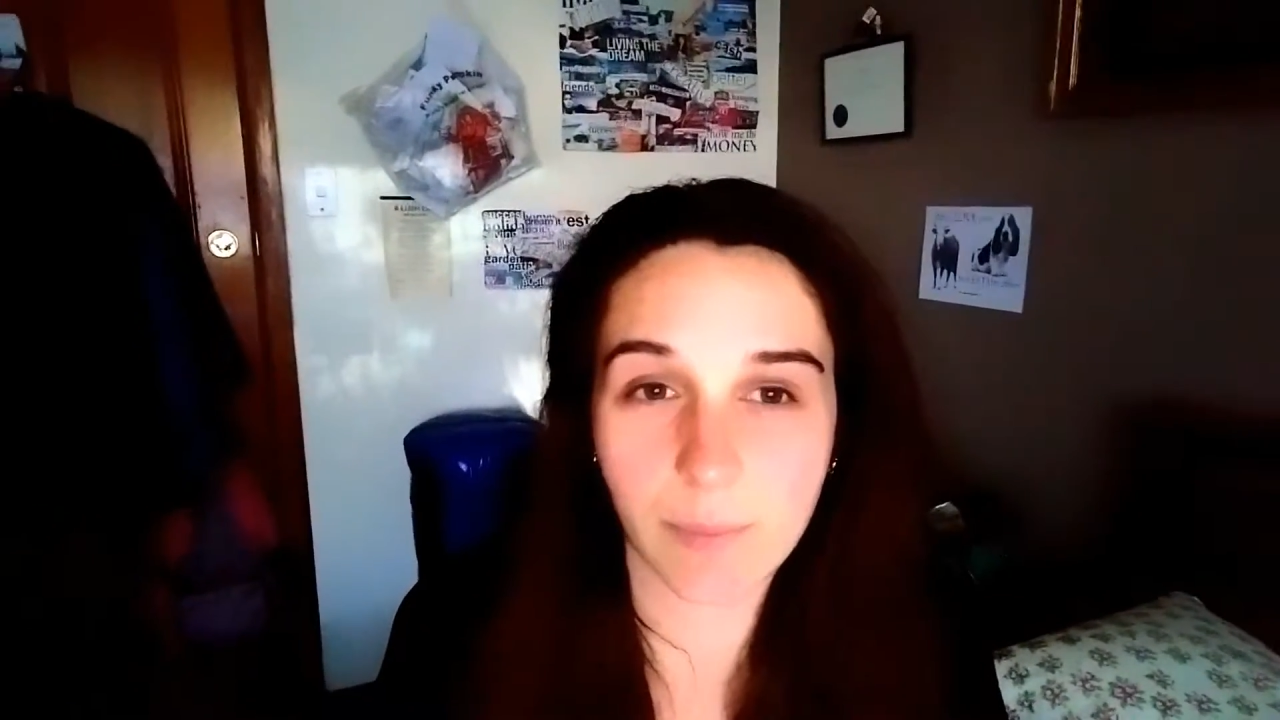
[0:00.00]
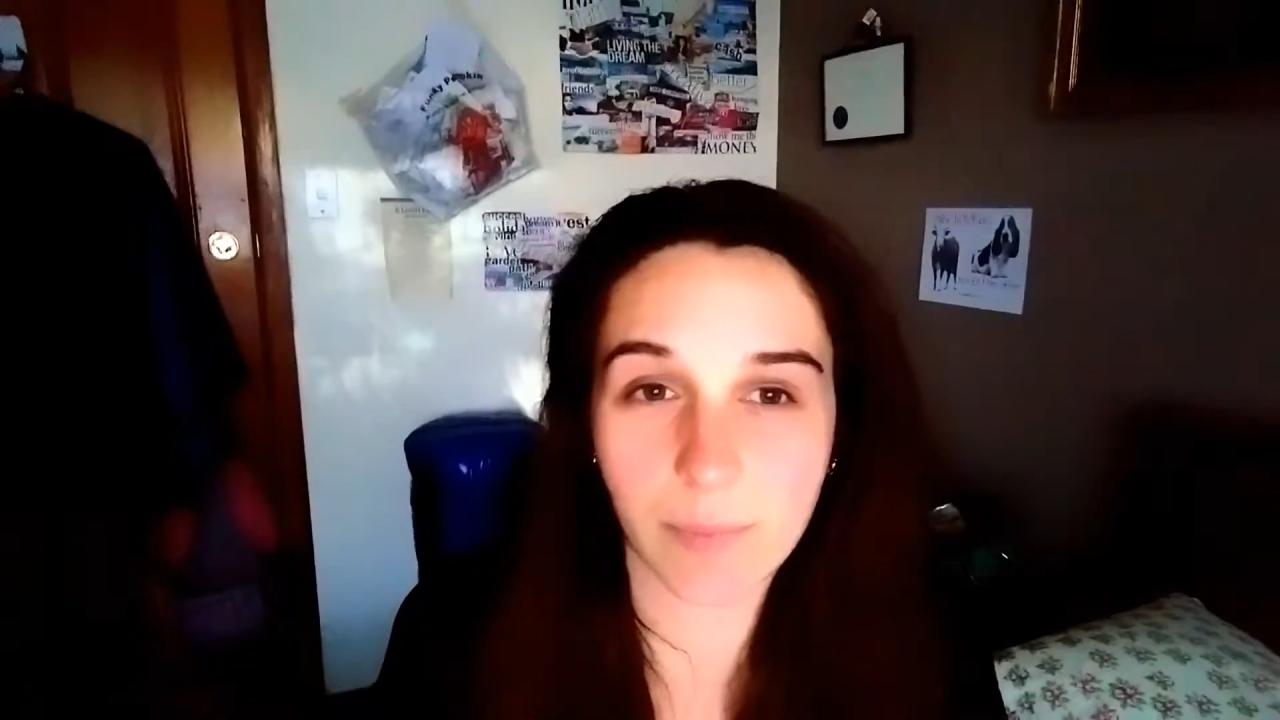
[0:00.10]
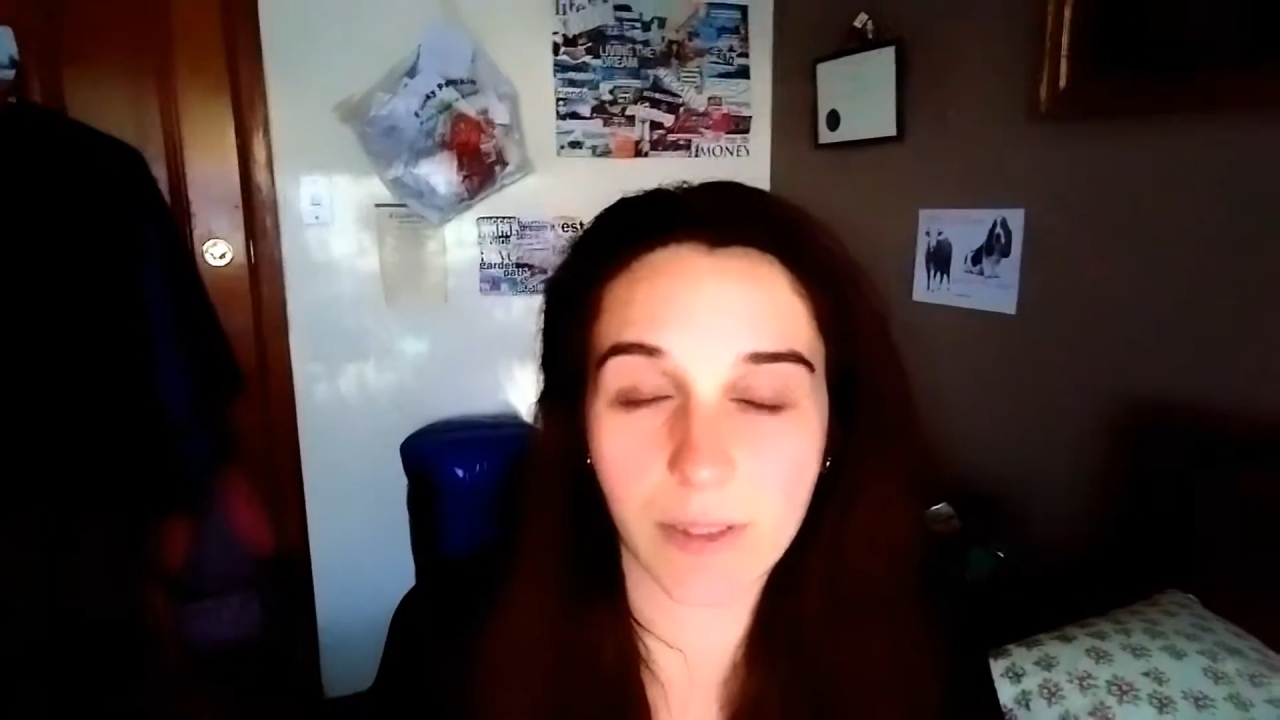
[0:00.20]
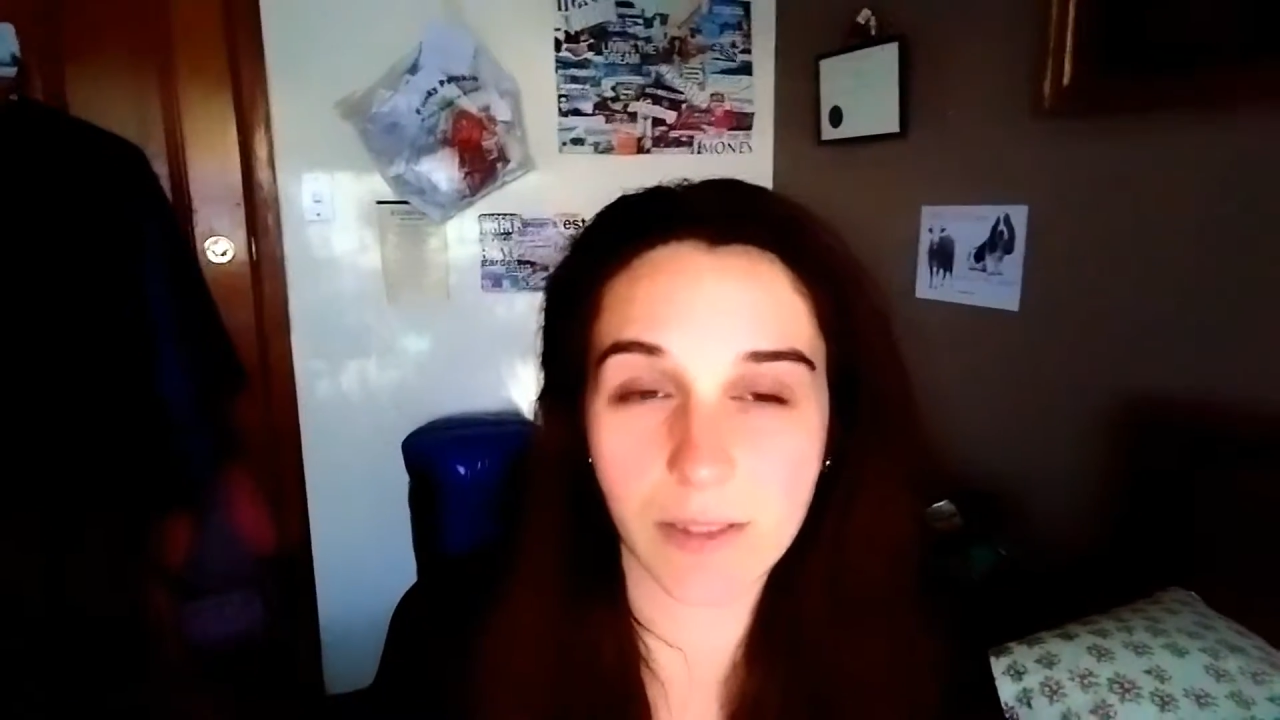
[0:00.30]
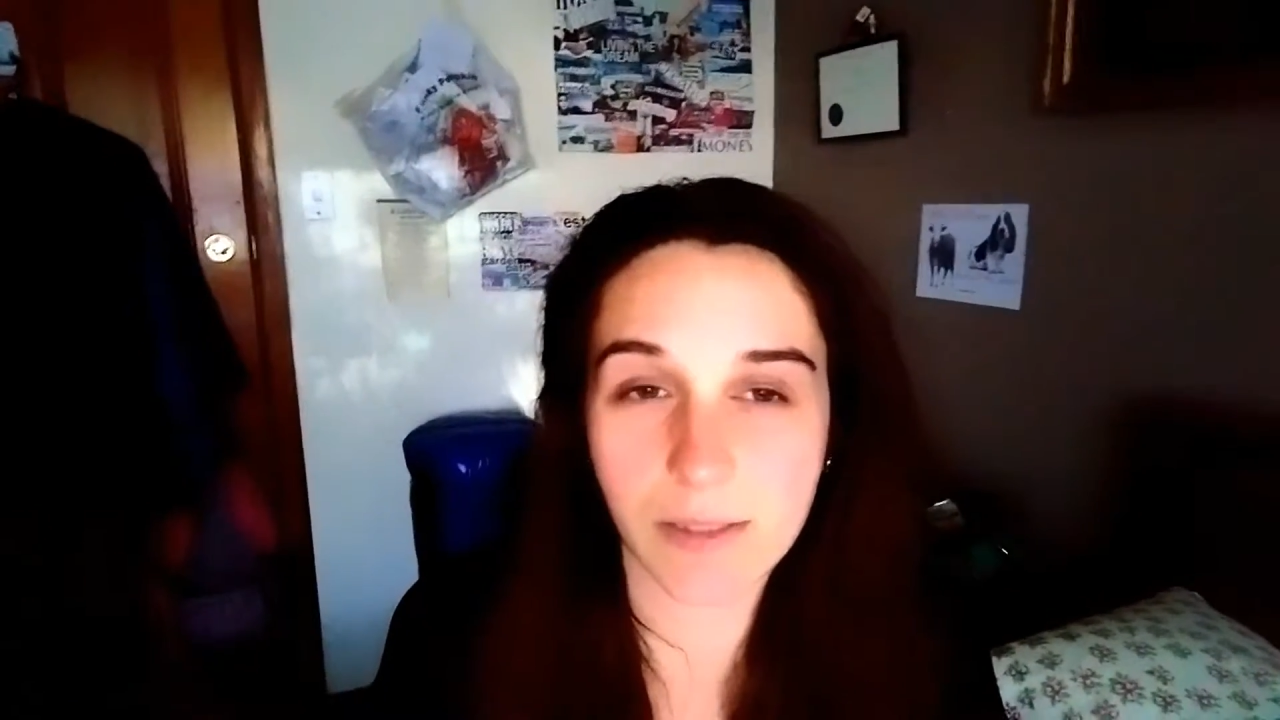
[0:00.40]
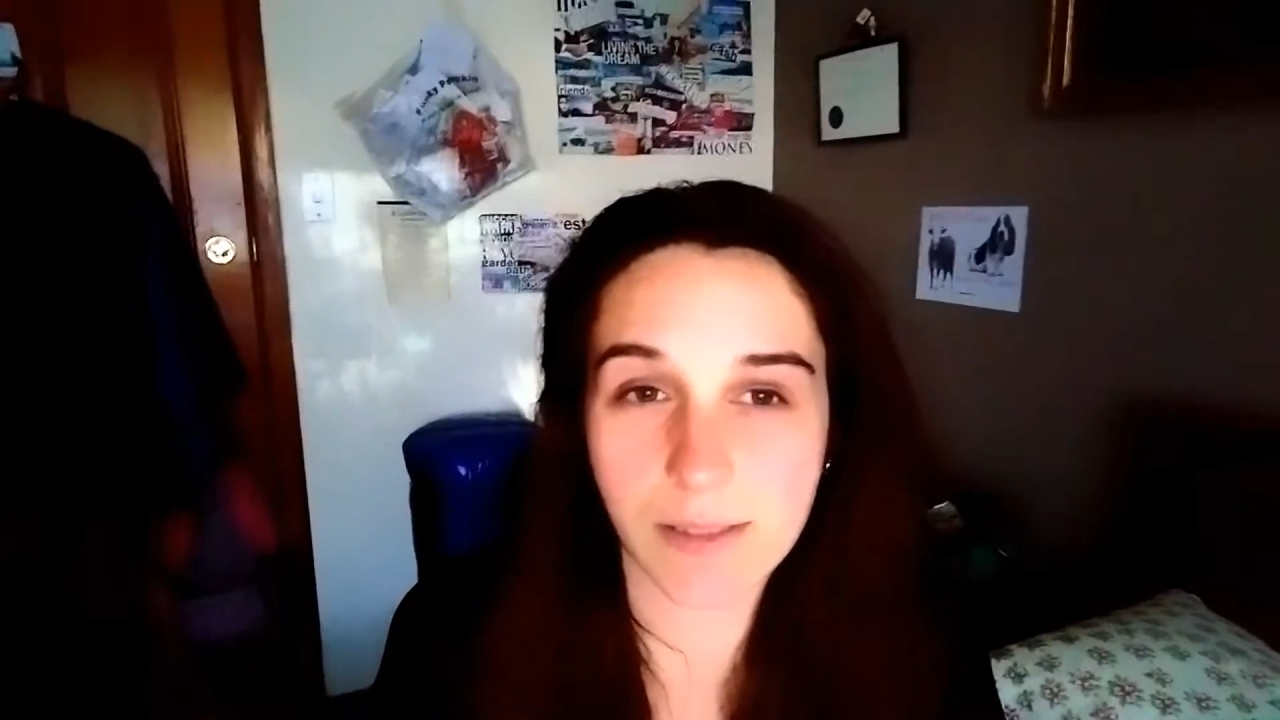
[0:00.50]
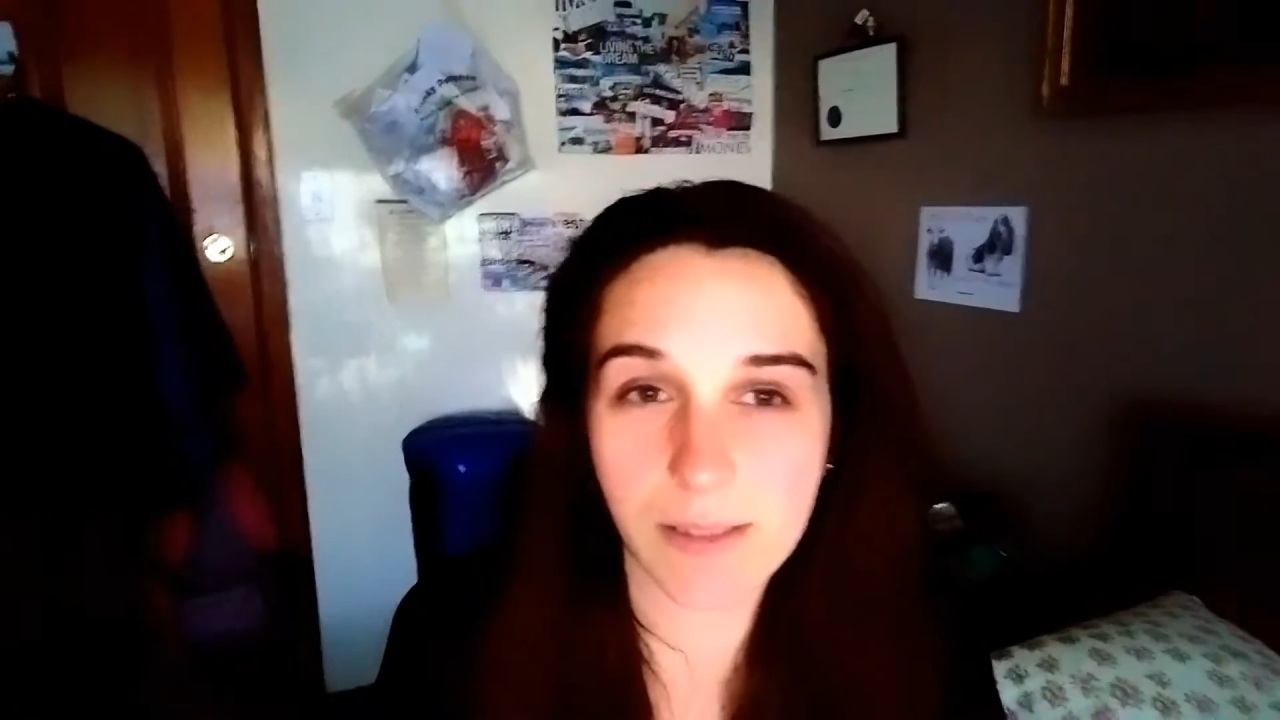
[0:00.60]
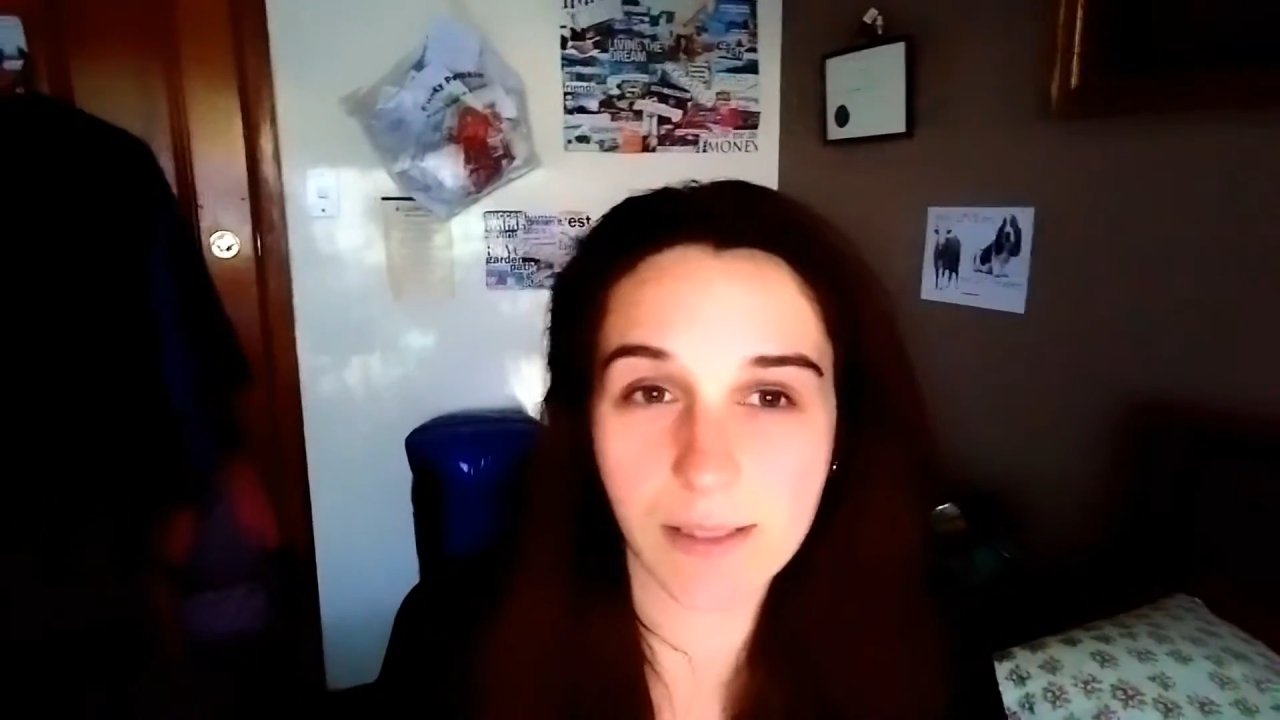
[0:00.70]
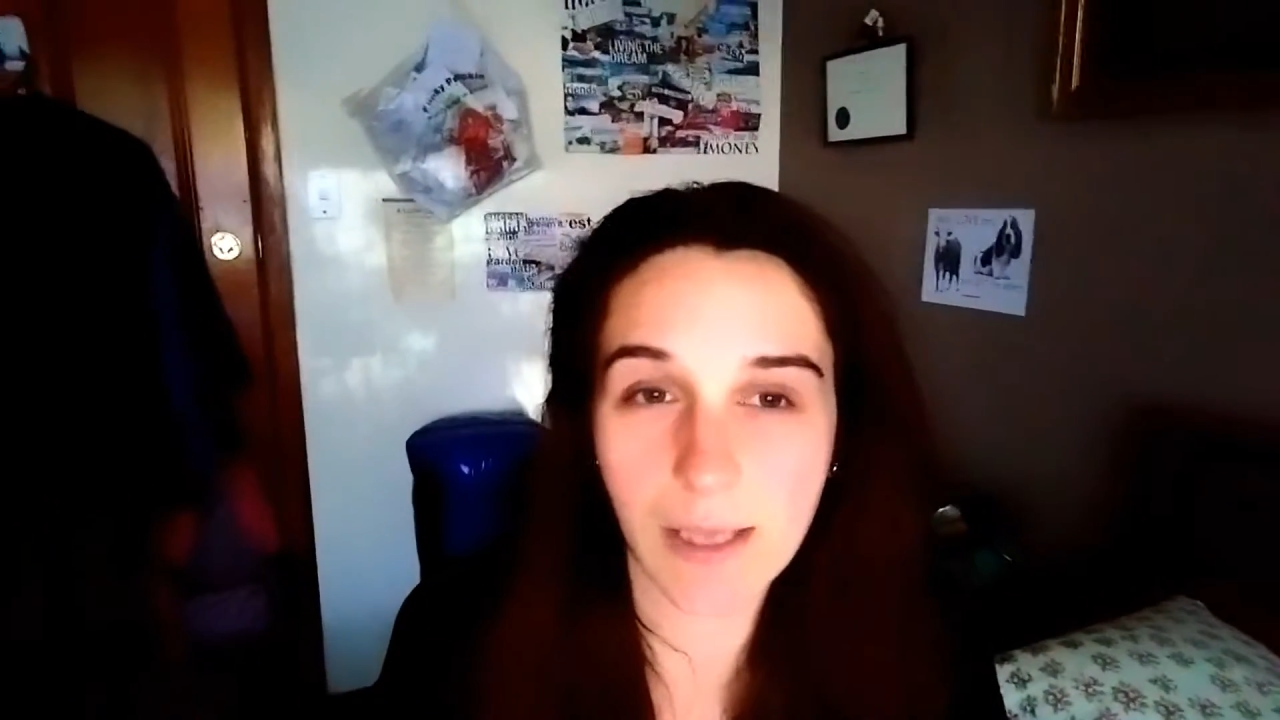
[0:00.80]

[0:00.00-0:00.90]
because